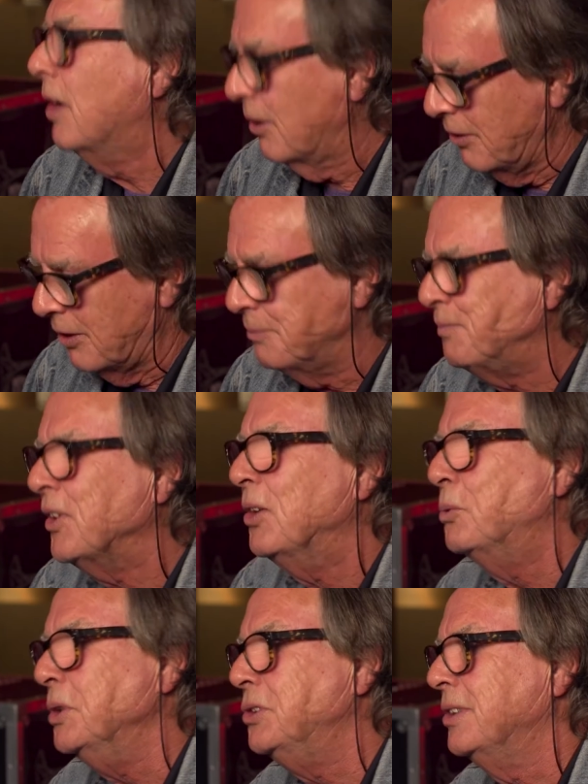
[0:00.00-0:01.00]
No.
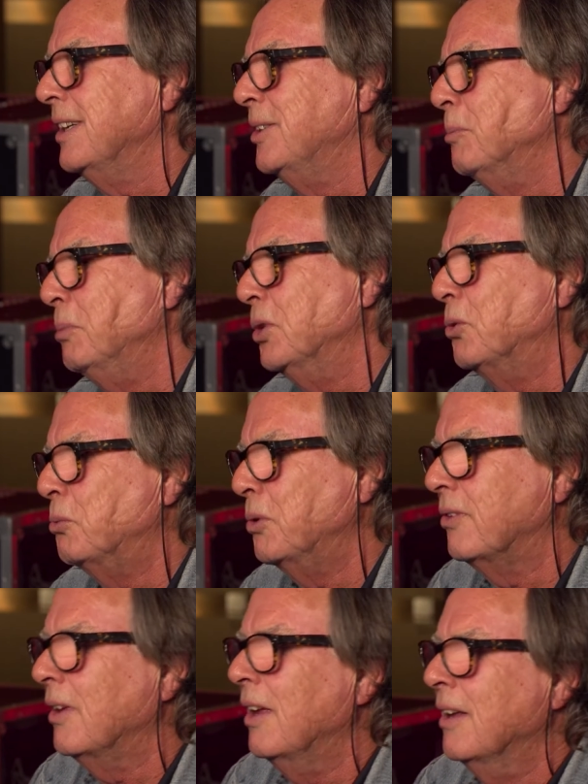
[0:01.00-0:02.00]
We shared the bill
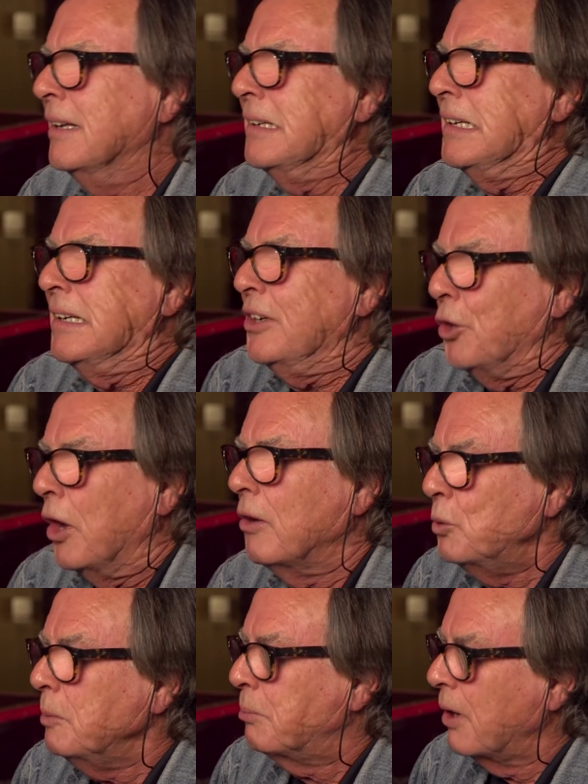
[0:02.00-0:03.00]
with,
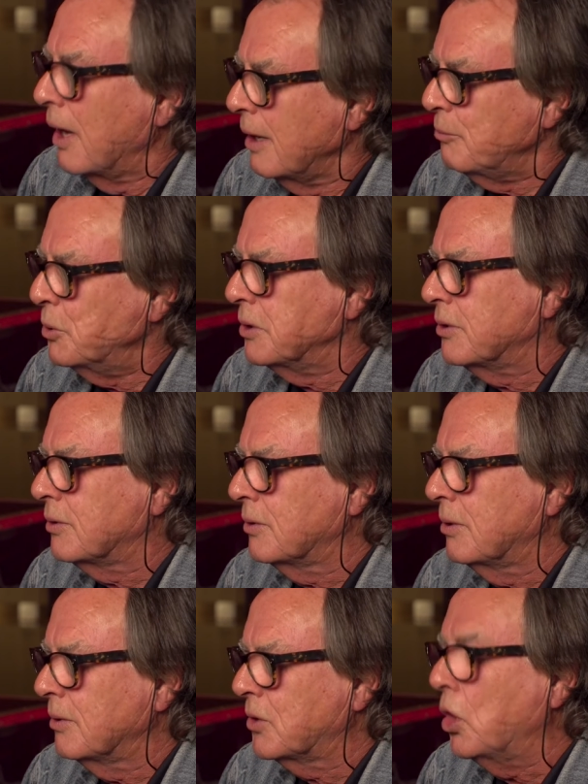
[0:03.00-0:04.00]
we played
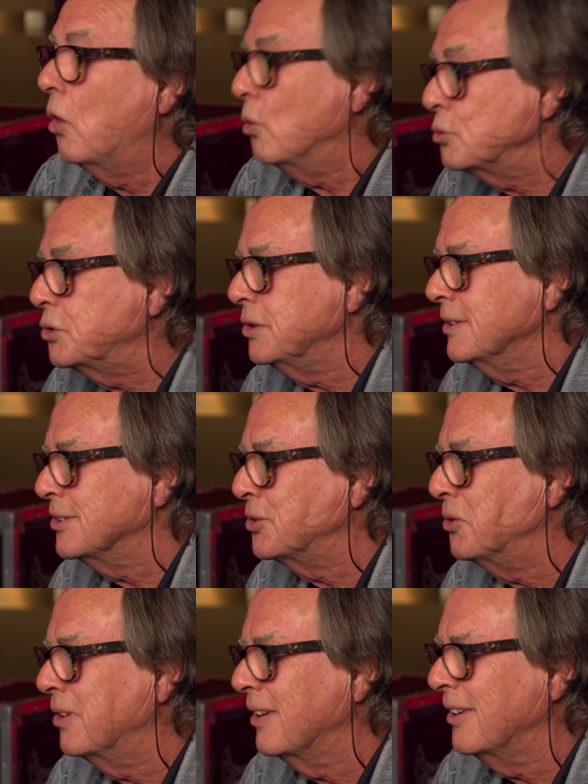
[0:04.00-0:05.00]
with Cold
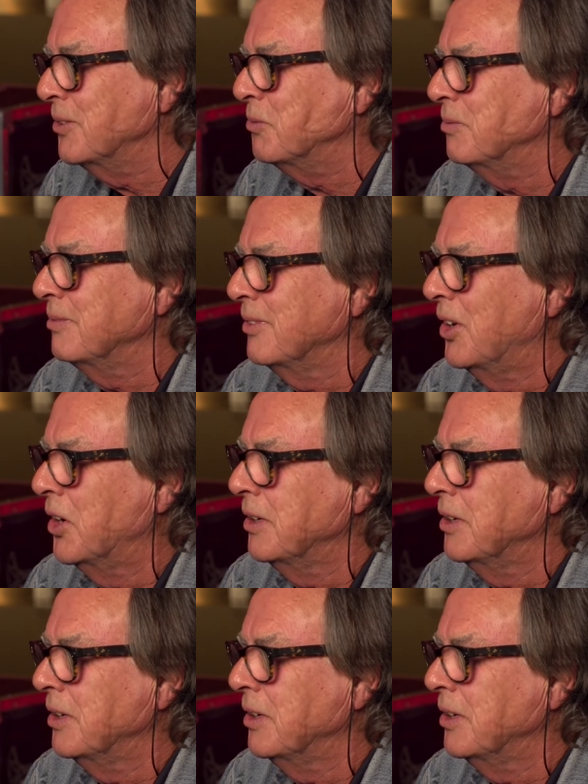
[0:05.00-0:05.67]
Chisel and